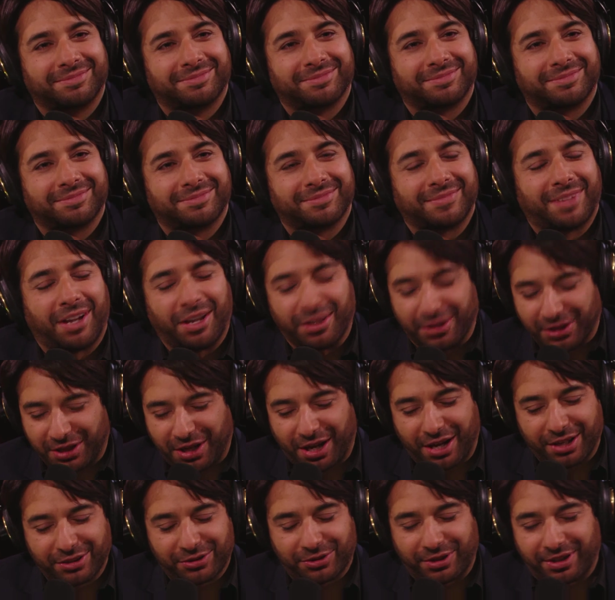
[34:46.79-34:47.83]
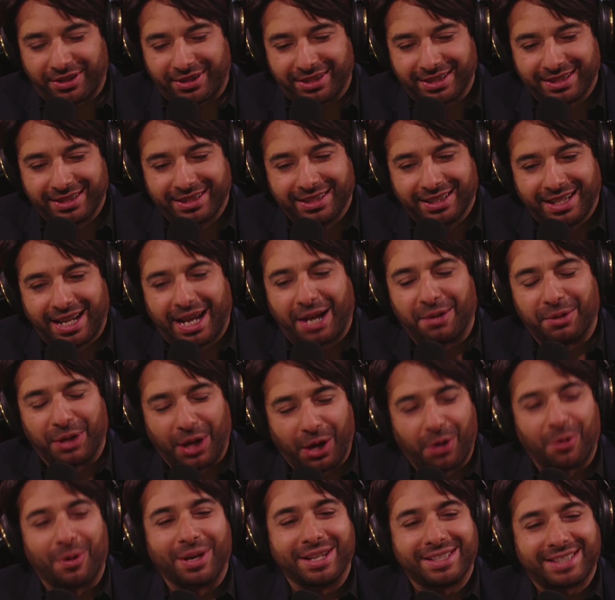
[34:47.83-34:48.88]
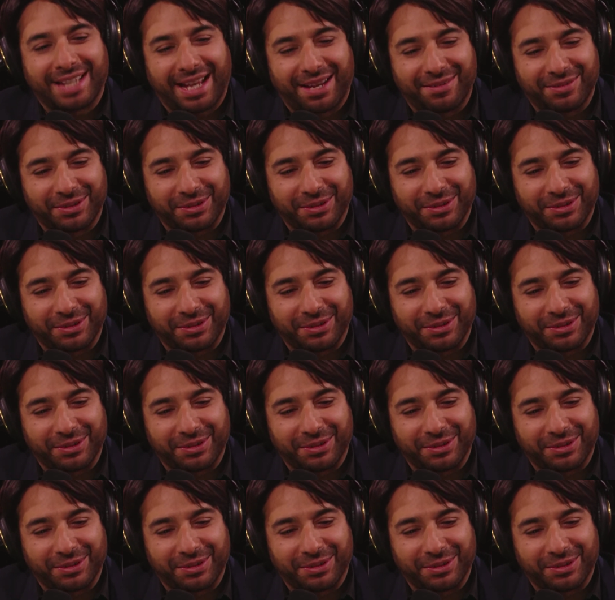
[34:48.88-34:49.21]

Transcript: But it's okay. On the contrary, it's going to. I would always have